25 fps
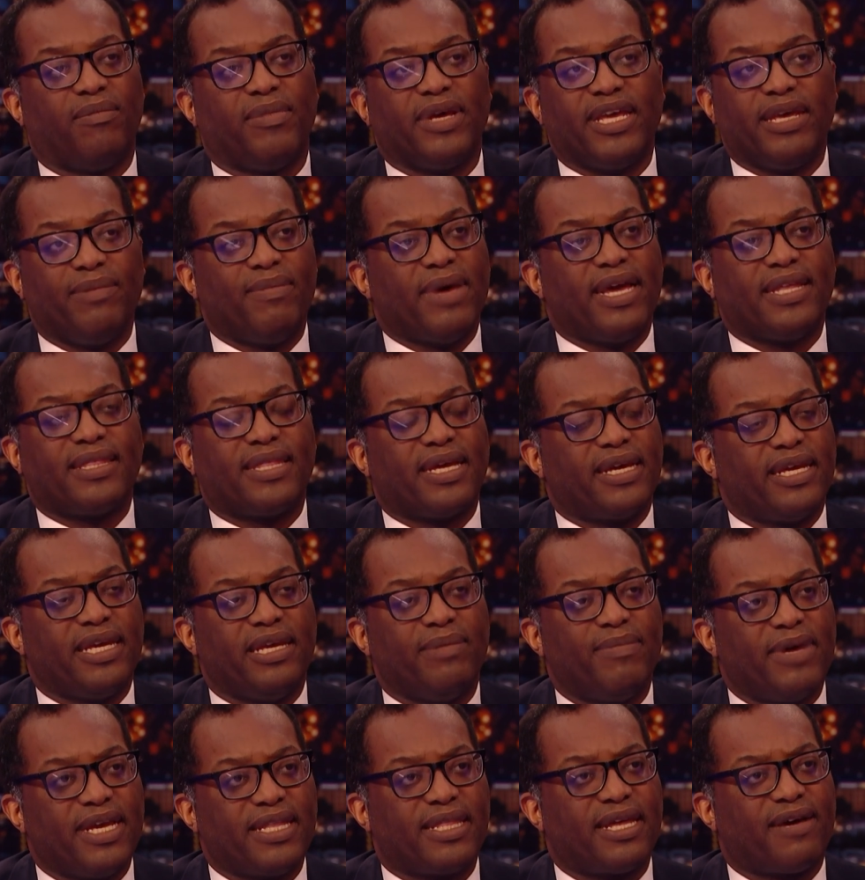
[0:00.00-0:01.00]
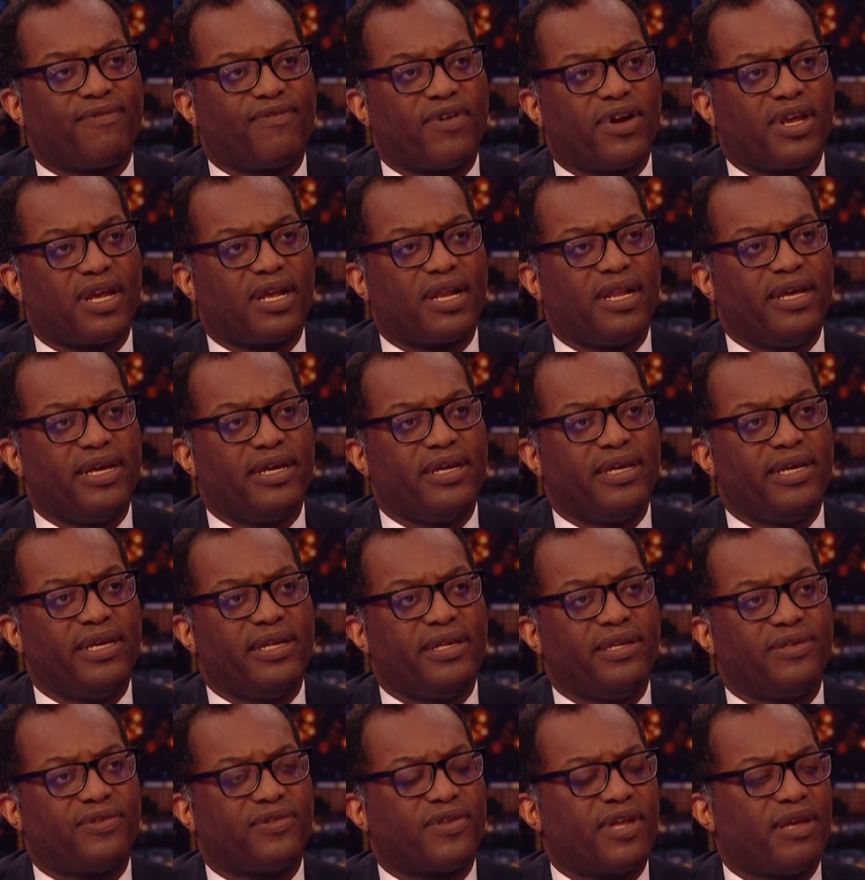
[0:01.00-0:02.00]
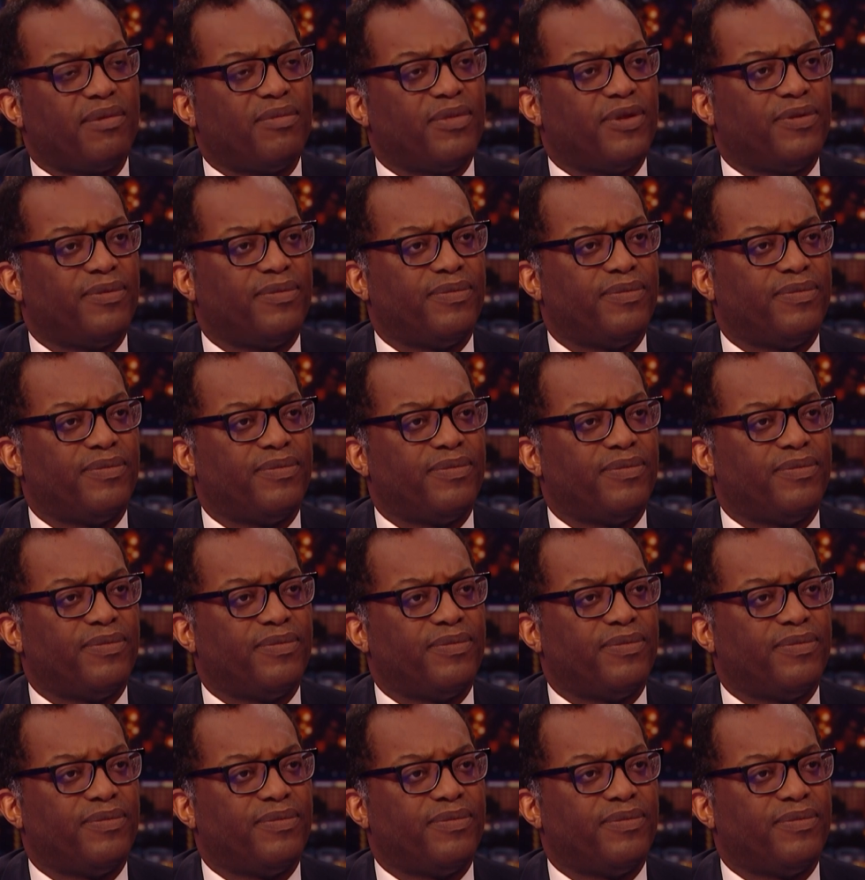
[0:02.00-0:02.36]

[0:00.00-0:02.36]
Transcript: he made that very clear in his statement.